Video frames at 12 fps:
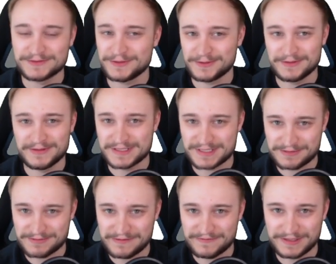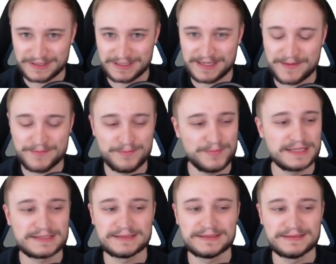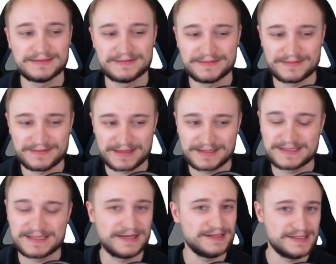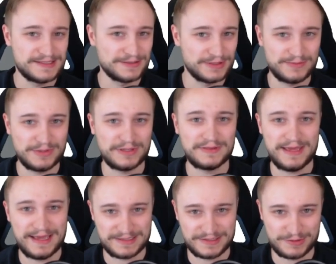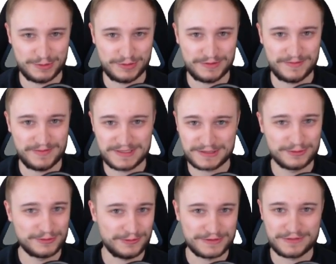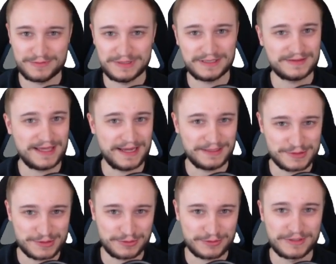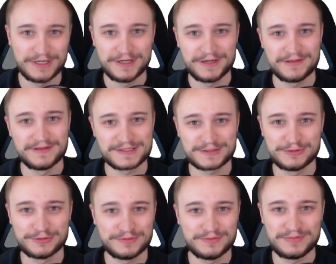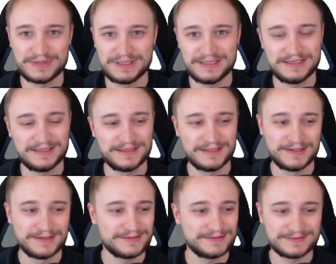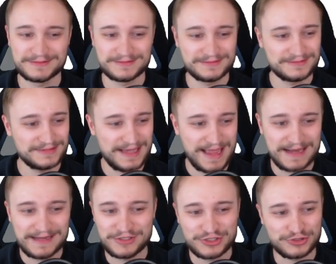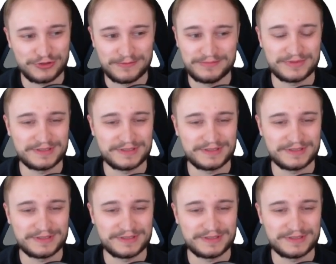on this graphic, yeah, but the design is not about the astronaut. This could also be a dinosaur. This could be any job.